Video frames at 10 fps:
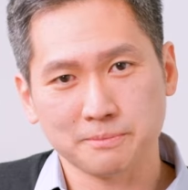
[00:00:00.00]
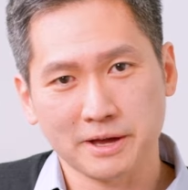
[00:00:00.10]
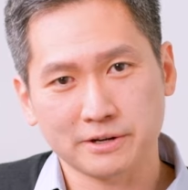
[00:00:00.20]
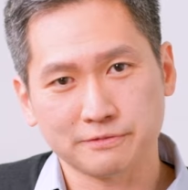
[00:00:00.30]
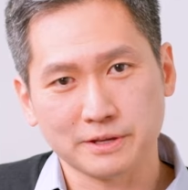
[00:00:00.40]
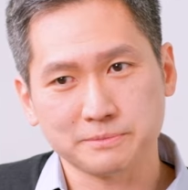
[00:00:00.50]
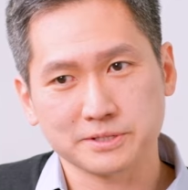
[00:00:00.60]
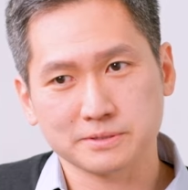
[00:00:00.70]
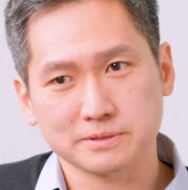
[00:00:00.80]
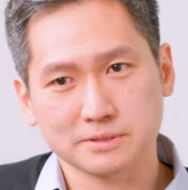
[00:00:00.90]
a matter of them
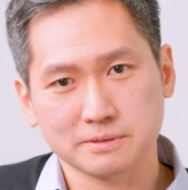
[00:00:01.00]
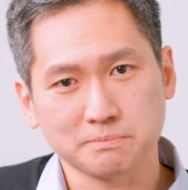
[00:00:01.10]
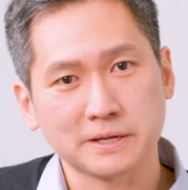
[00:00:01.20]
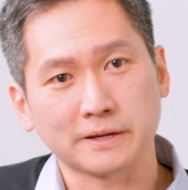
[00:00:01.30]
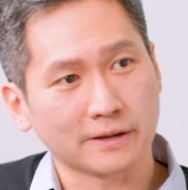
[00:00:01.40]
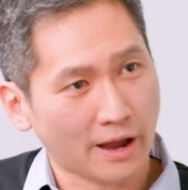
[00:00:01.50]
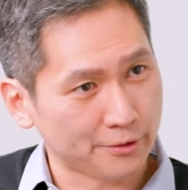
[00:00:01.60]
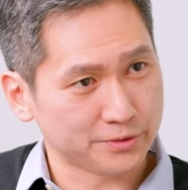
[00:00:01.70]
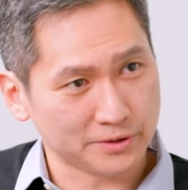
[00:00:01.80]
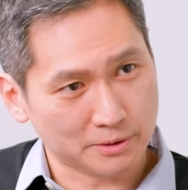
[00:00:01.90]
just being
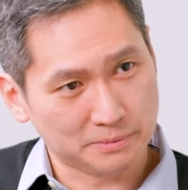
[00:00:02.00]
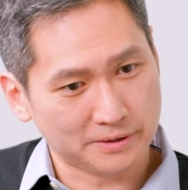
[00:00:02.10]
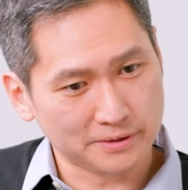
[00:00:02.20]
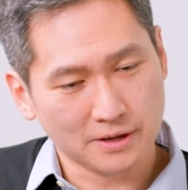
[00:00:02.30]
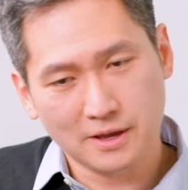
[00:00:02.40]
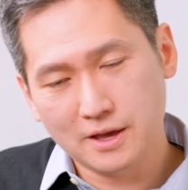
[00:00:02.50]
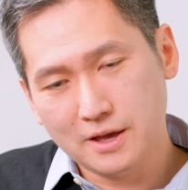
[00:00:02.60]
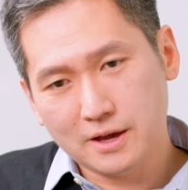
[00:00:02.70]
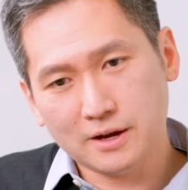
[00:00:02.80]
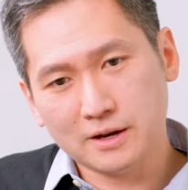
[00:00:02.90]
out there a bit.
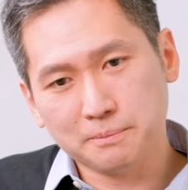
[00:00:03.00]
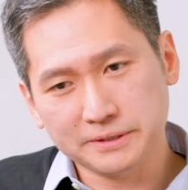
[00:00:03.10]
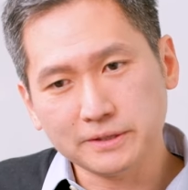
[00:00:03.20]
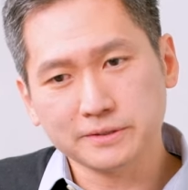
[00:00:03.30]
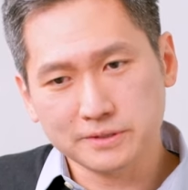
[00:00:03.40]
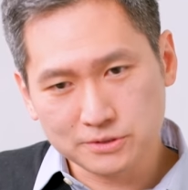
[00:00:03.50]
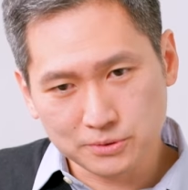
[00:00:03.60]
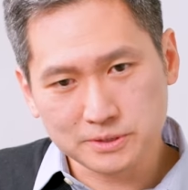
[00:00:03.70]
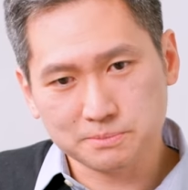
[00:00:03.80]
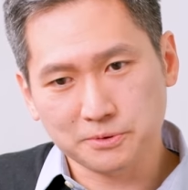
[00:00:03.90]
But the other thing
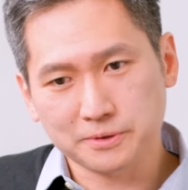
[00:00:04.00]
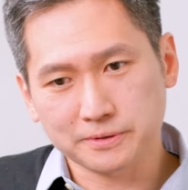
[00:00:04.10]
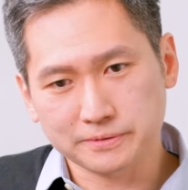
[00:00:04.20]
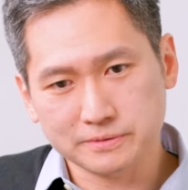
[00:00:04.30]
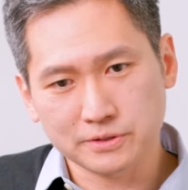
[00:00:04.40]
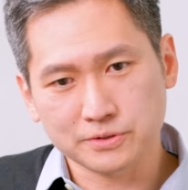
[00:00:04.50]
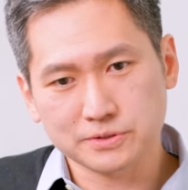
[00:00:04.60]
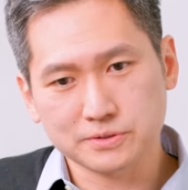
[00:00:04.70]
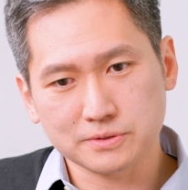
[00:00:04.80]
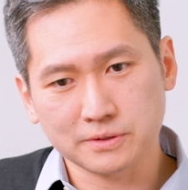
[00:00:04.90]
too is more,
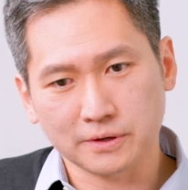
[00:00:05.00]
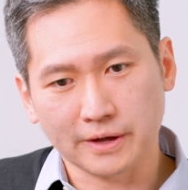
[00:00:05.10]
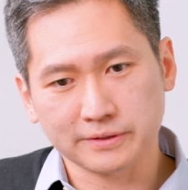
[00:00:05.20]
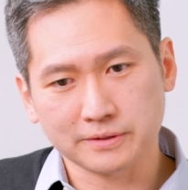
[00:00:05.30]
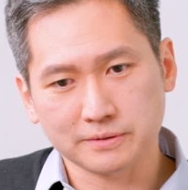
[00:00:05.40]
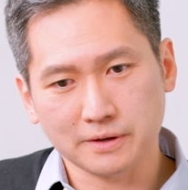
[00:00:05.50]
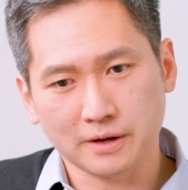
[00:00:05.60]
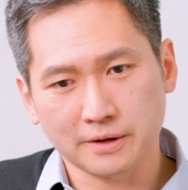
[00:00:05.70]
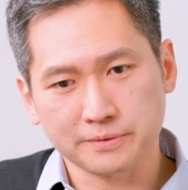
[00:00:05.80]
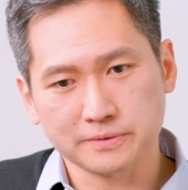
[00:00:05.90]
I think
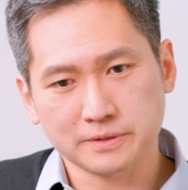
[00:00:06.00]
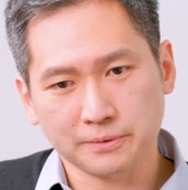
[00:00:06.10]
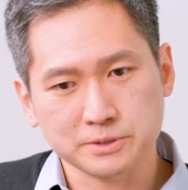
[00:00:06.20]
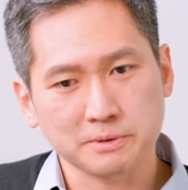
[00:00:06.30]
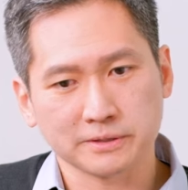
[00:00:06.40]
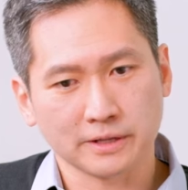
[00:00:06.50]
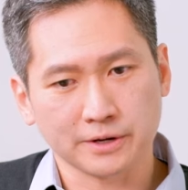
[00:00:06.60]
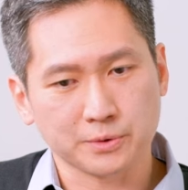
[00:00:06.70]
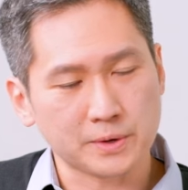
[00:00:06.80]
Taiwan's made a lot of